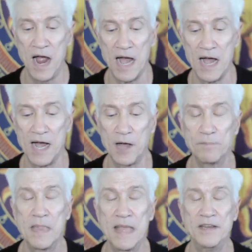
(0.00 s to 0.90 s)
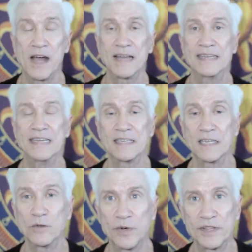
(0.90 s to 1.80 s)
not
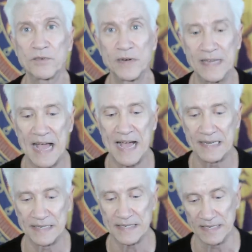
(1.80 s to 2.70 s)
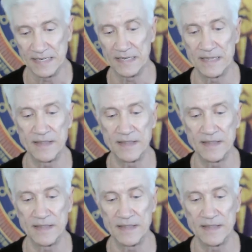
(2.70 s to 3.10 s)
dealing with reality,